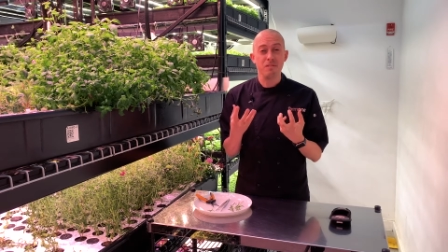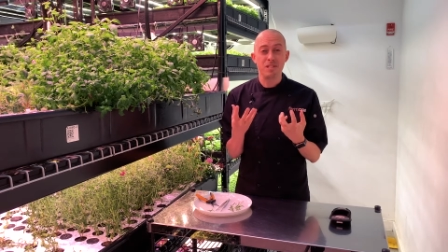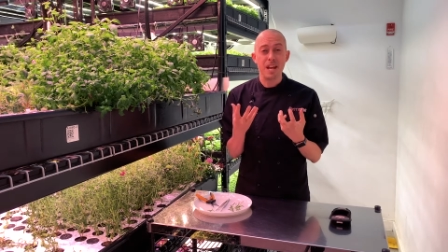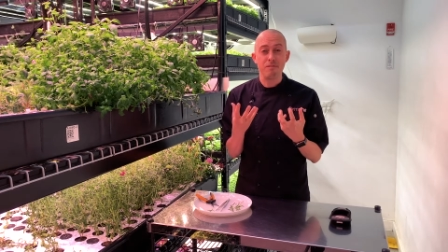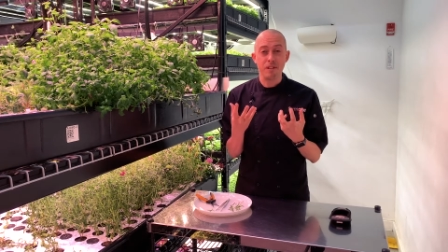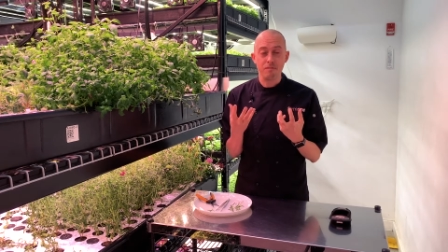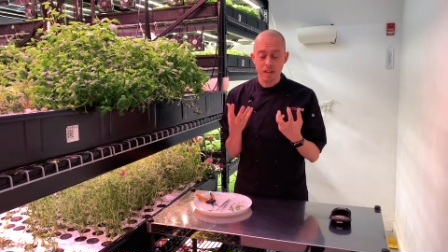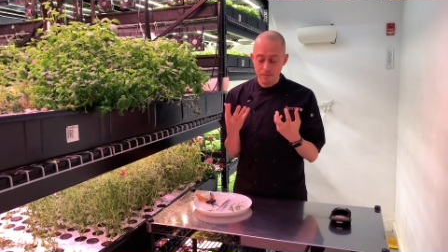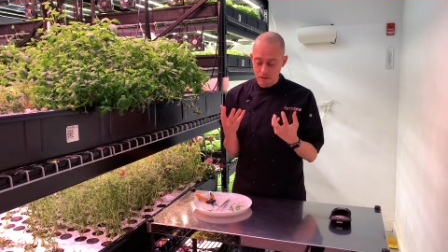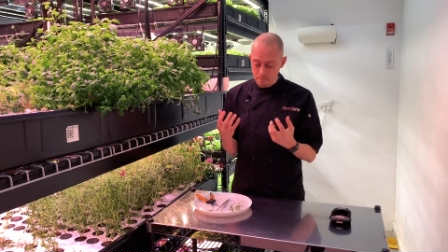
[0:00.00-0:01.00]
of savory
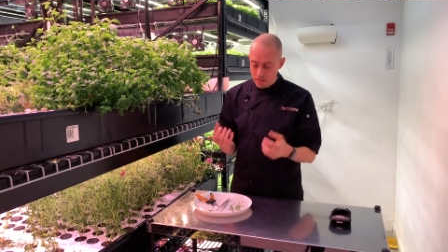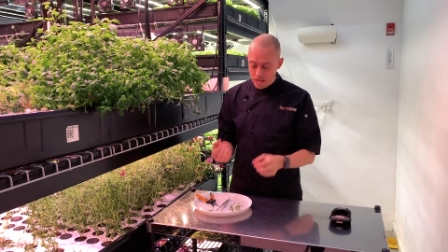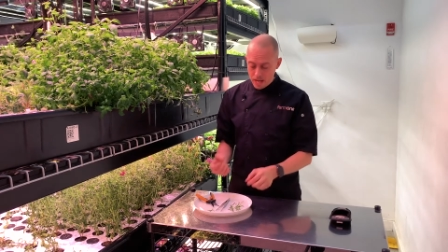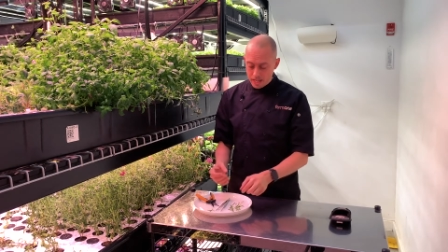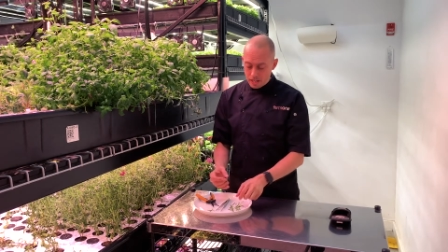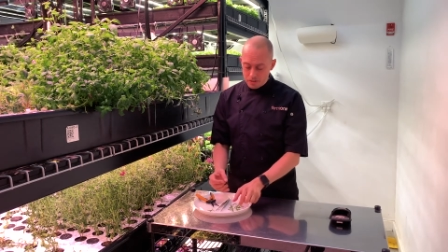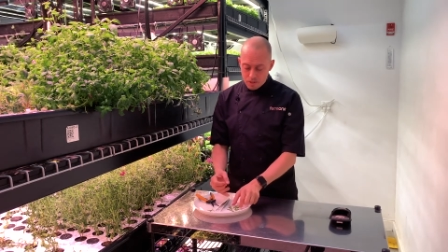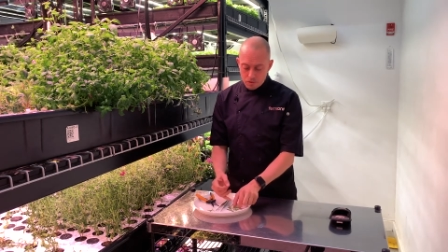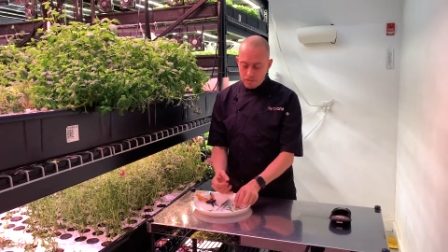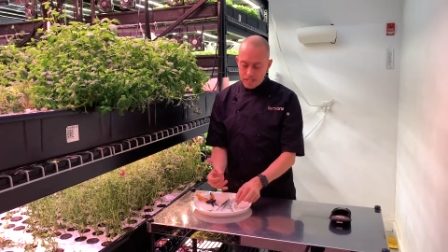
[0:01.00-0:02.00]
flavor. You
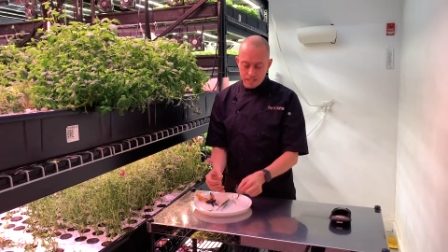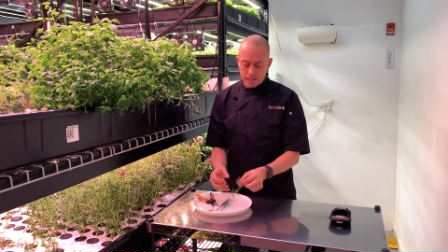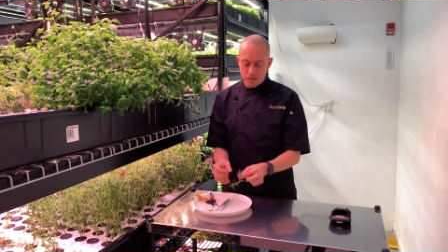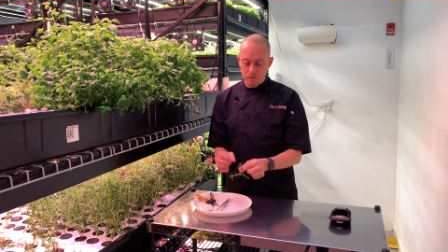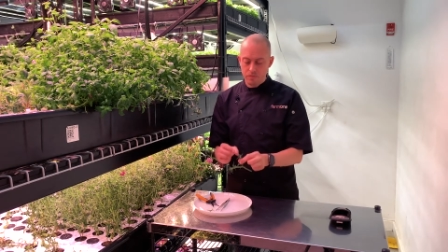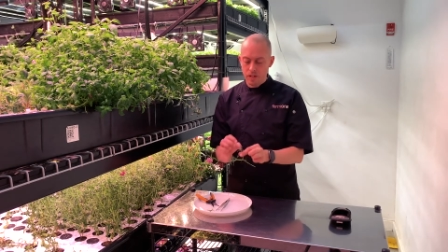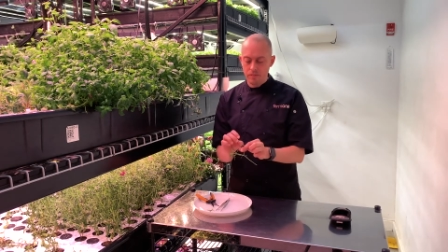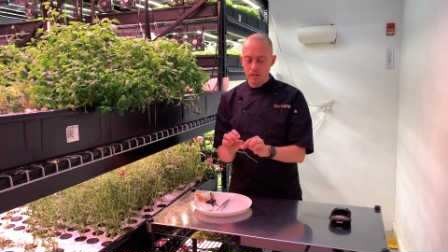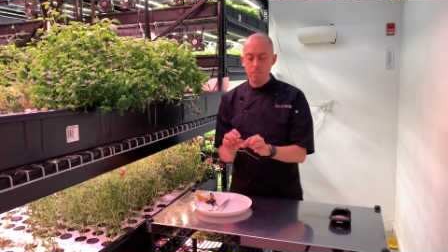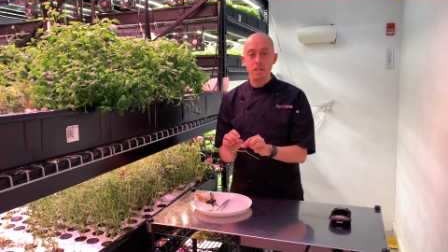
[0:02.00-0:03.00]
don't need to use very,
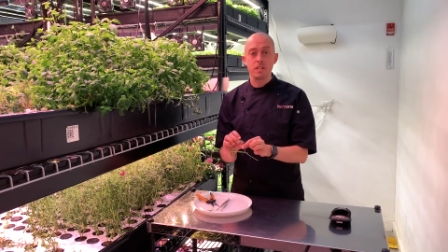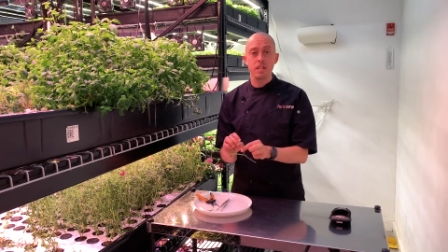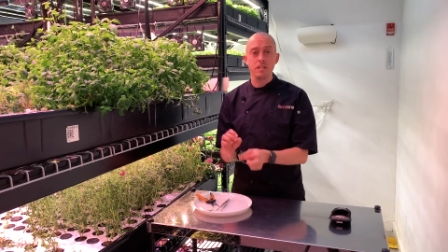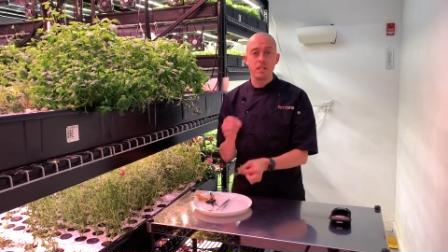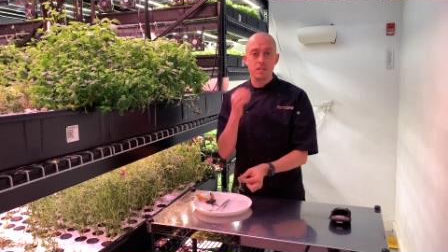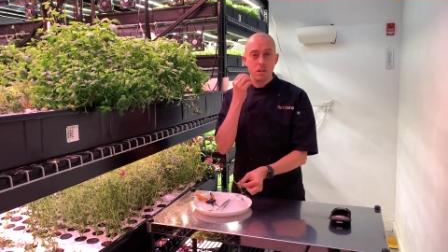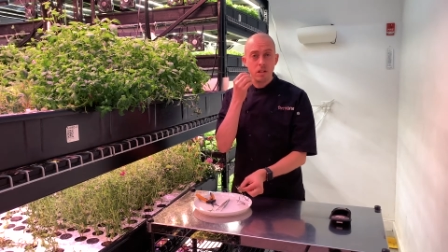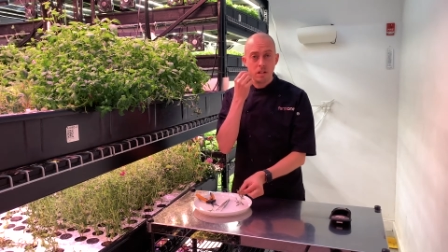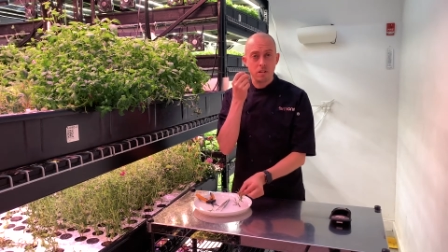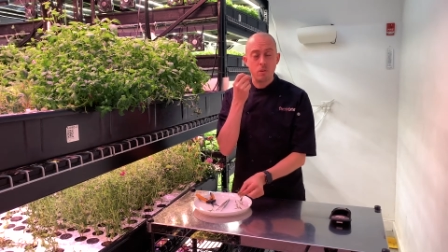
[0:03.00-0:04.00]
very much of this. It's
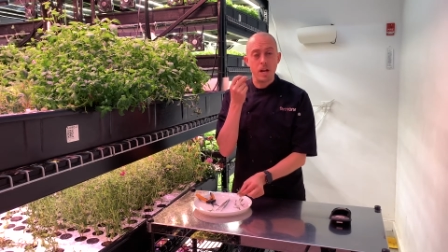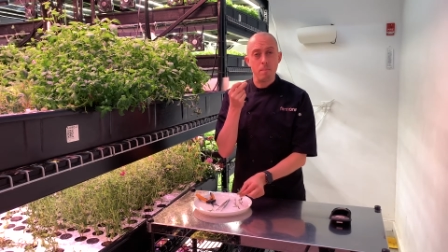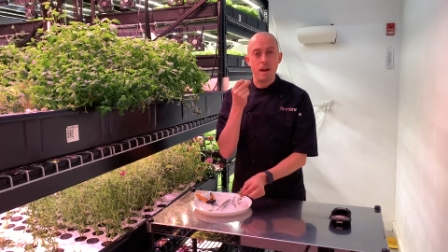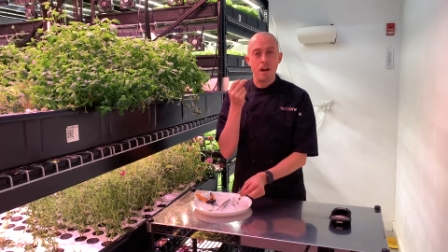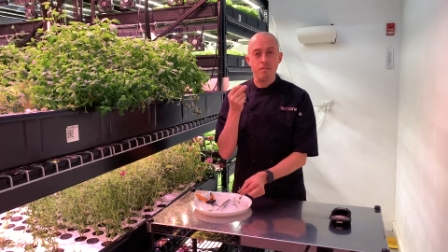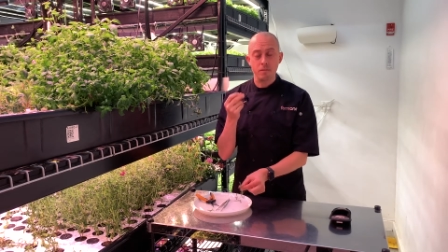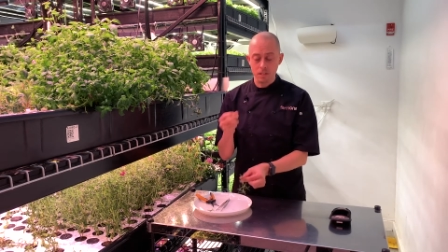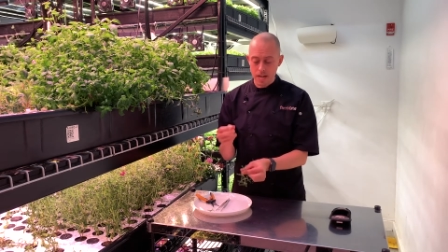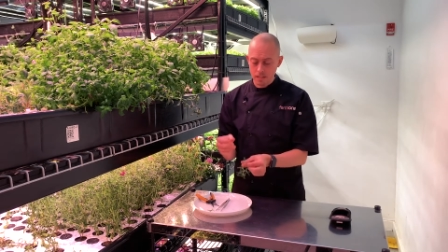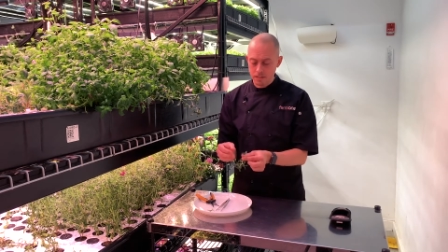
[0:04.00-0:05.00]
got quite a powerful
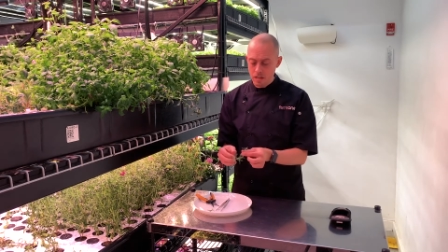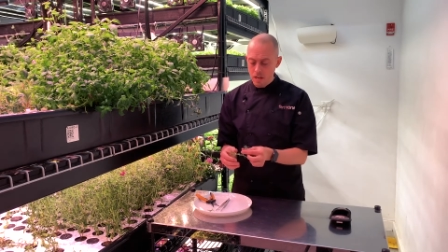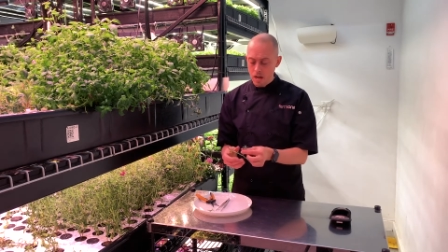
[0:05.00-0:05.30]
taste.